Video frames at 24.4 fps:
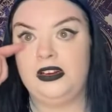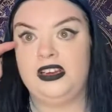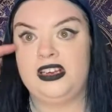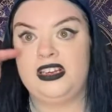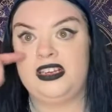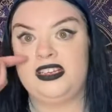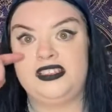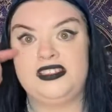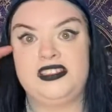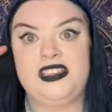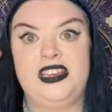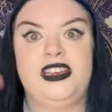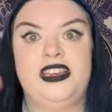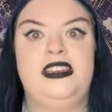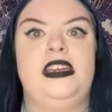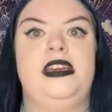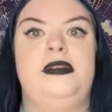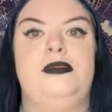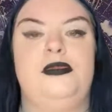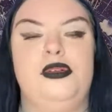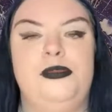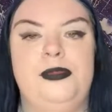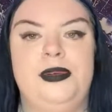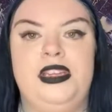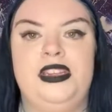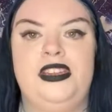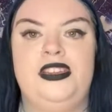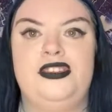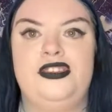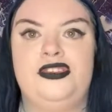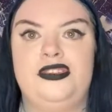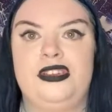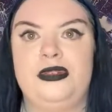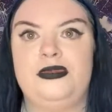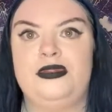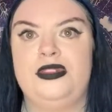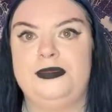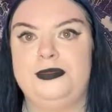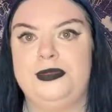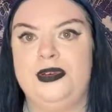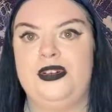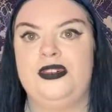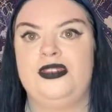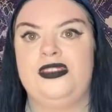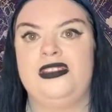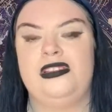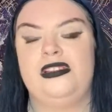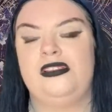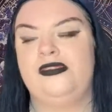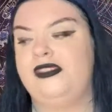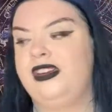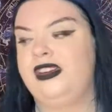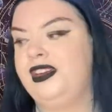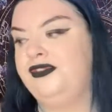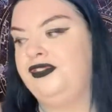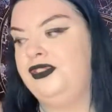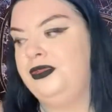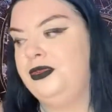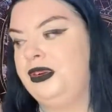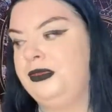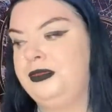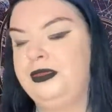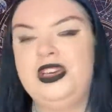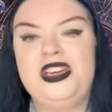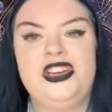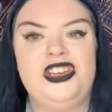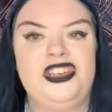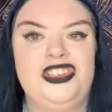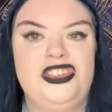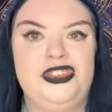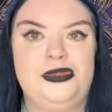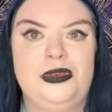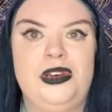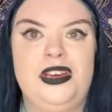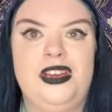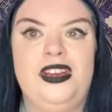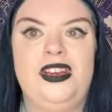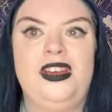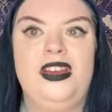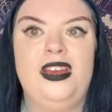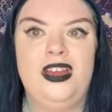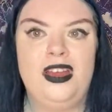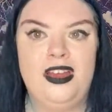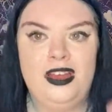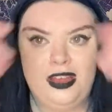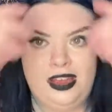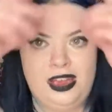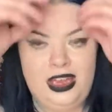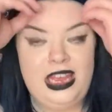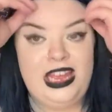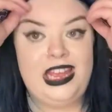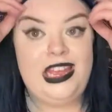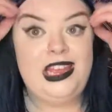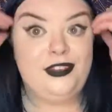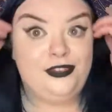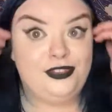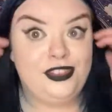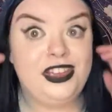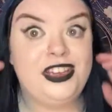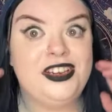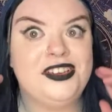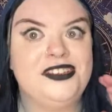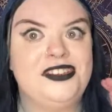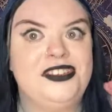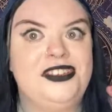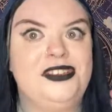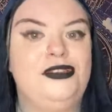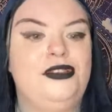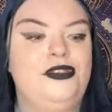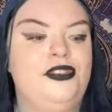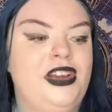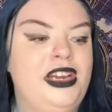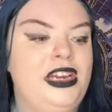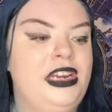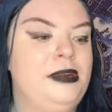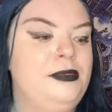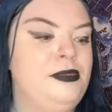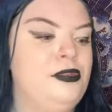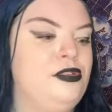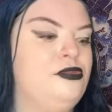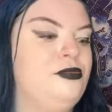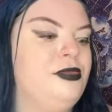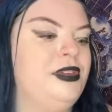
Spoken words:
like I said, it will be in the description box, Laurie, if you want to purchase one, if they are still available.